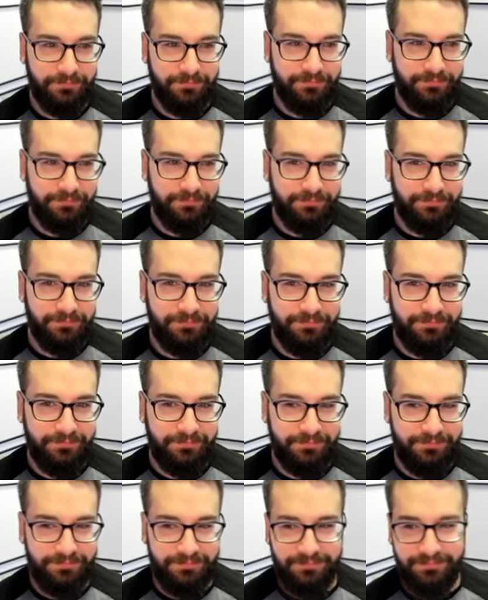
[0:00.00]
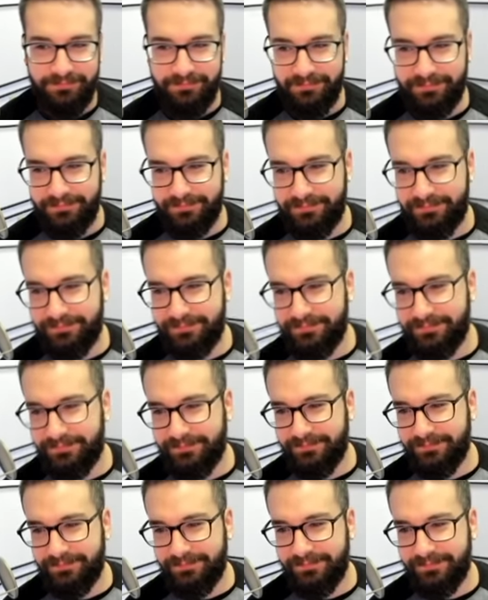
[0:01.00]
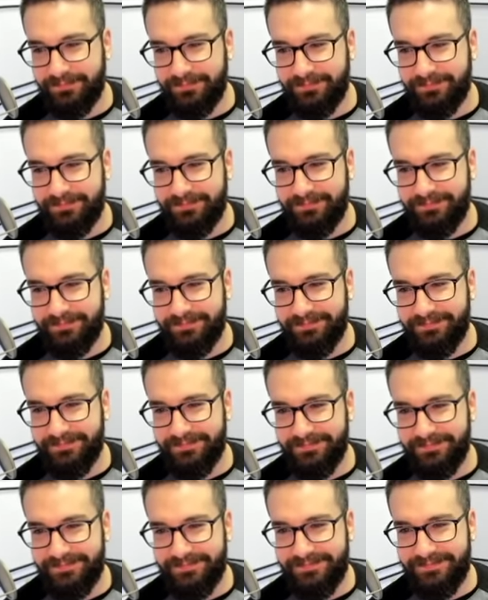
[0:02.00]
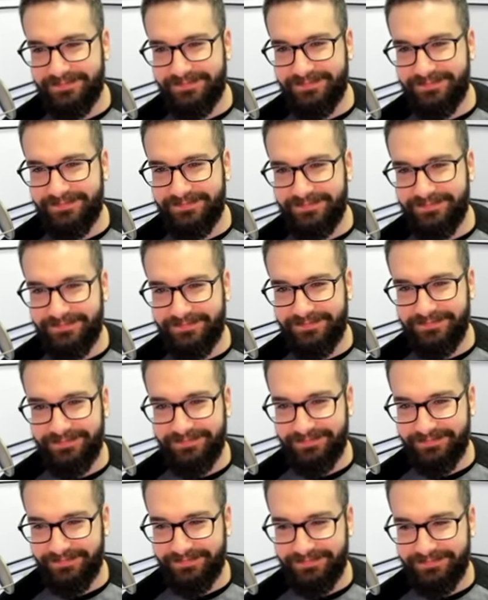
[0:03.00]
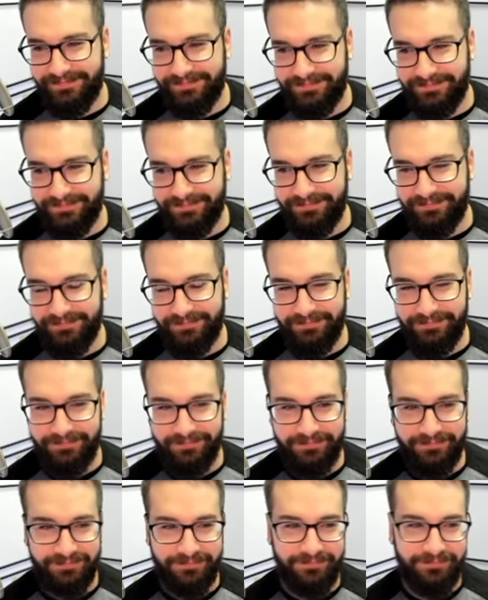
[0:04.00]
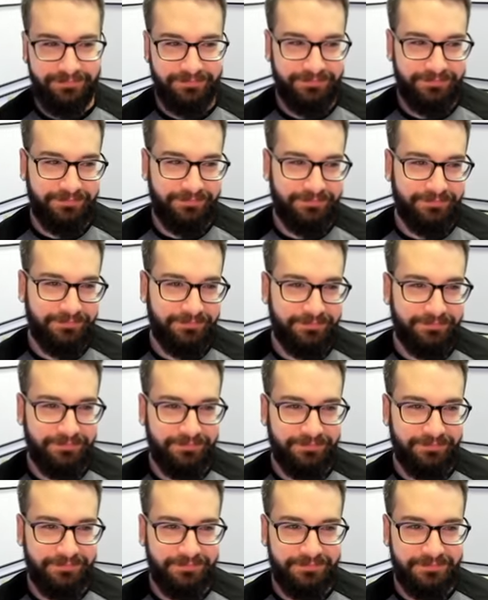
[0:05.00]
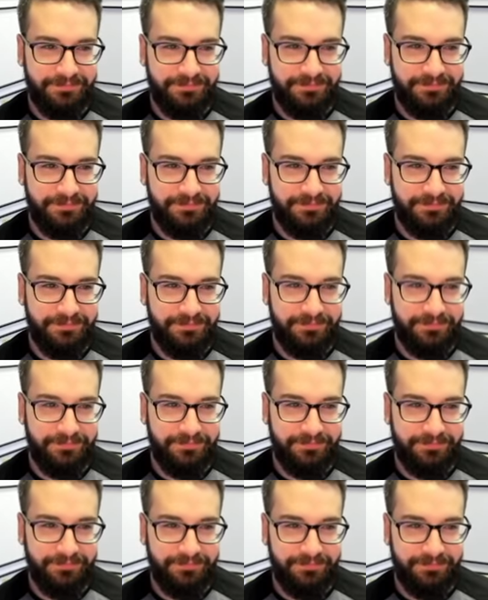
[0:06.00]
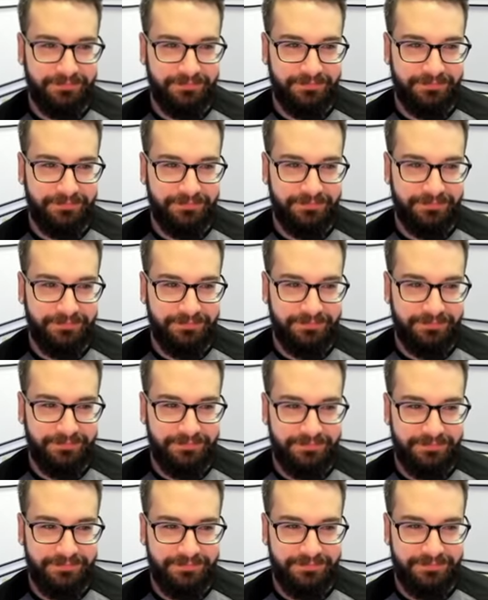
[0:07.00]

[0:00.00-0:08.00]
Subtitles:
No words are spoken by the person on screen.